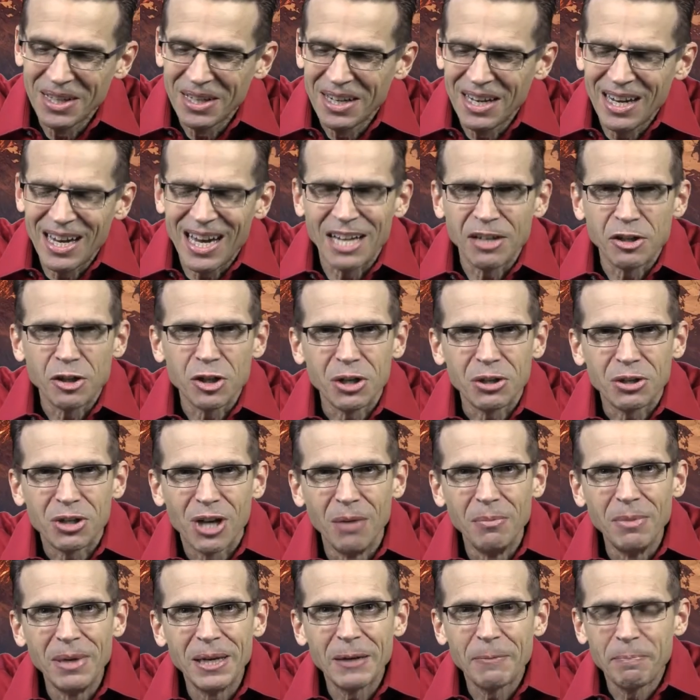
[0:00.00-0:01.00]
I said,
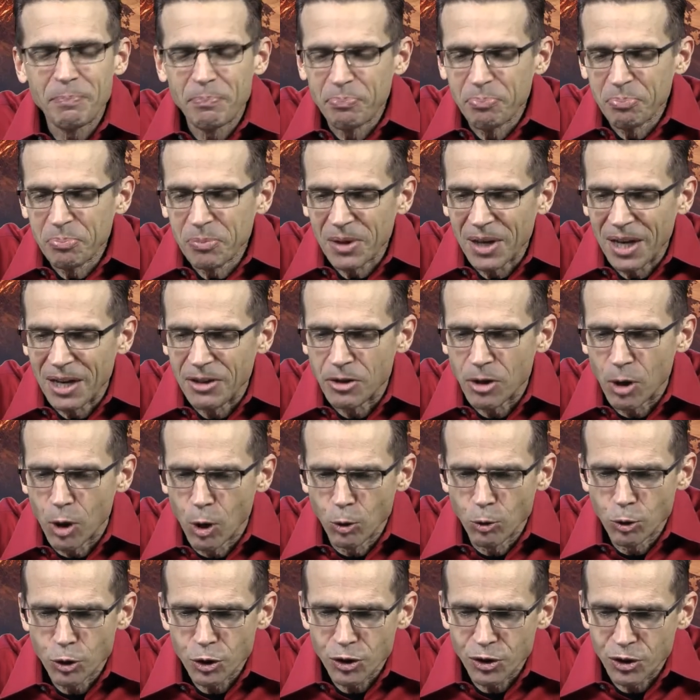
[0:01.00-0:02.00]
Come in. And the
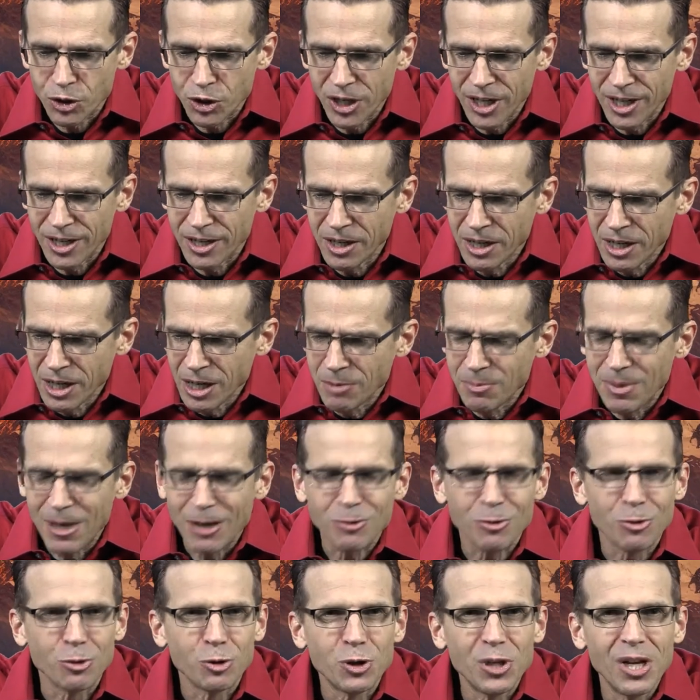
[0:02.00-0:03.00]
host said,
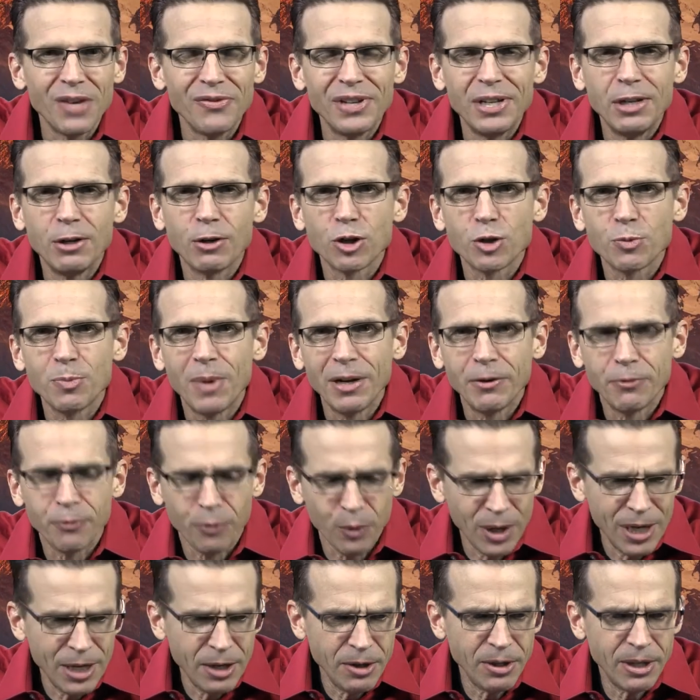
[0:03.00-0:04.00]
Pastor Steven, here's my
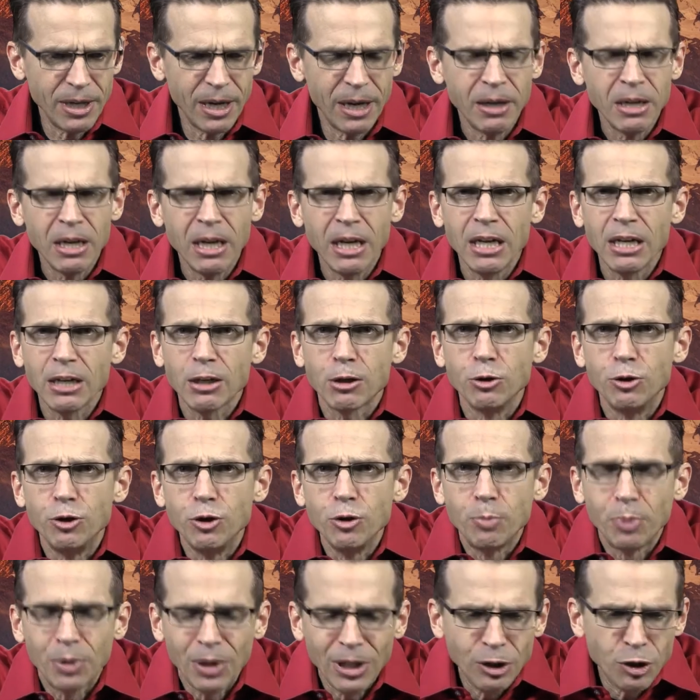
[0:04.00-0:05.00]
friend. Uh, could you
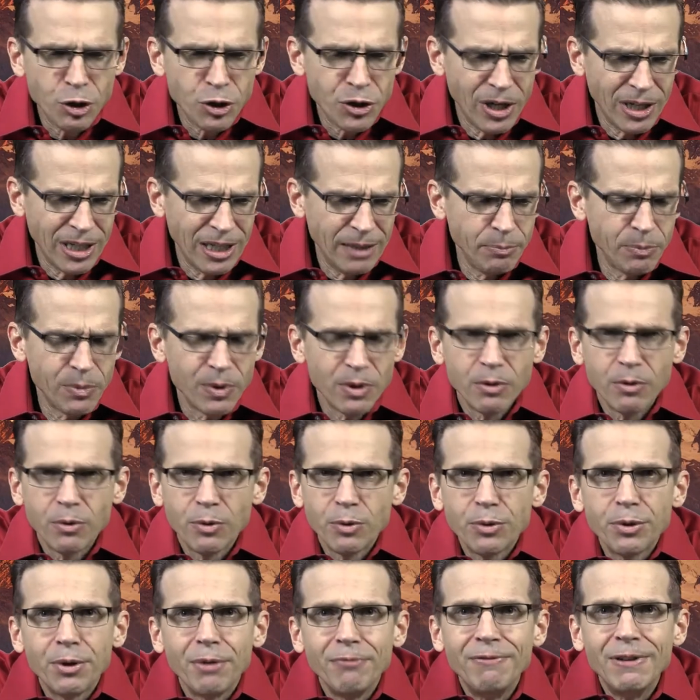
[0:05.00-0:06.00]
please tell him
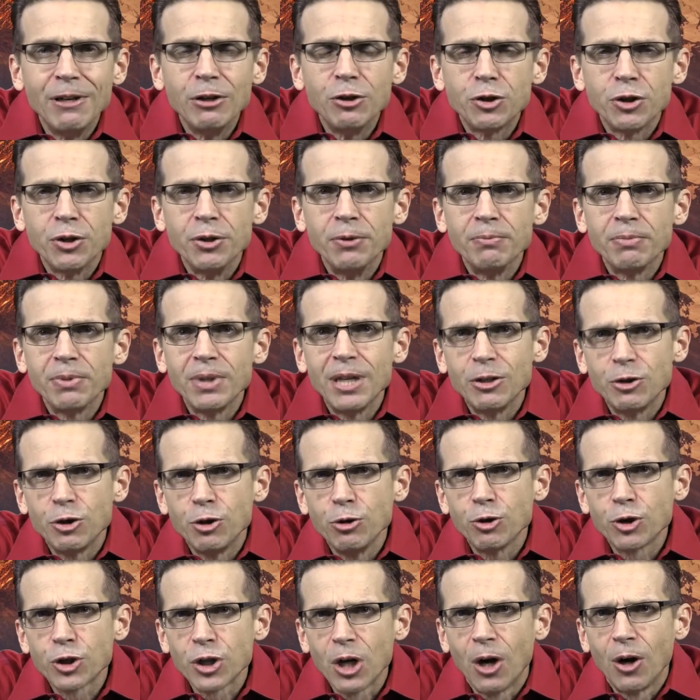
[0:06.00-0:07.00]
the vision that you
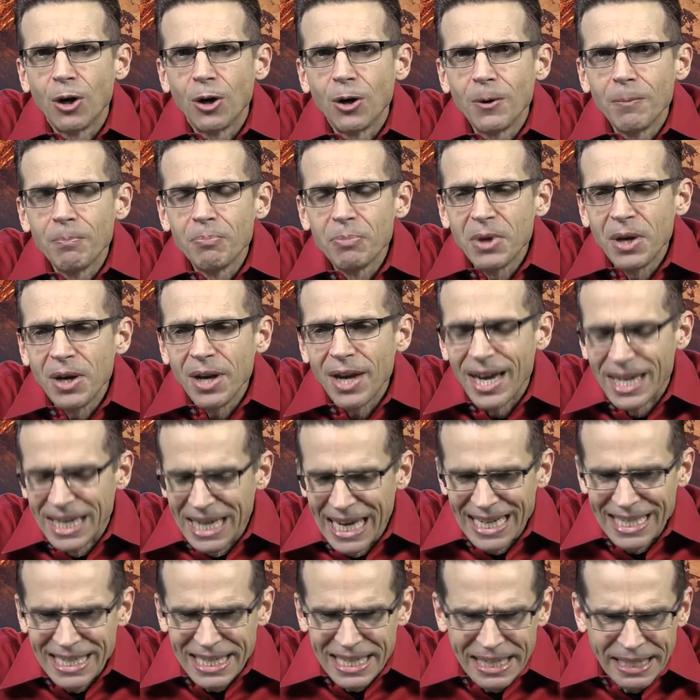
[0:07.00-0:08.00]
saw? And
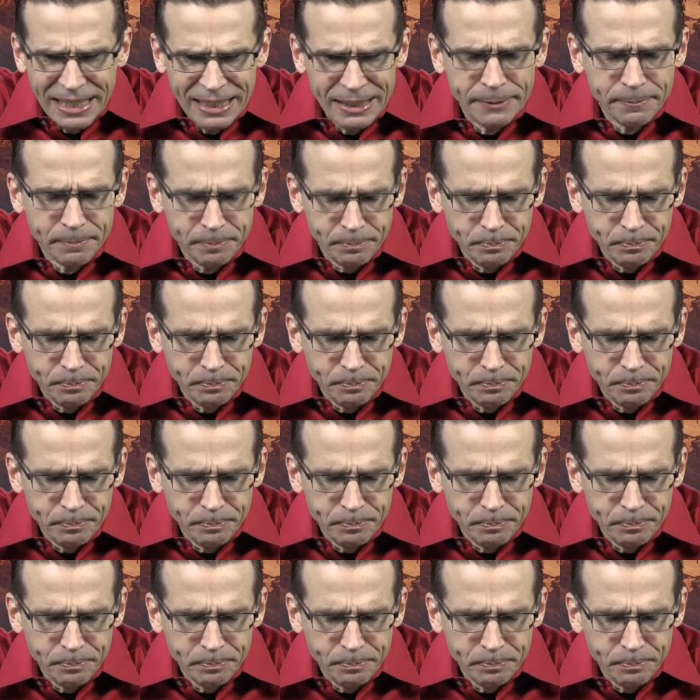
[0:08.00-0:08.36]
I did.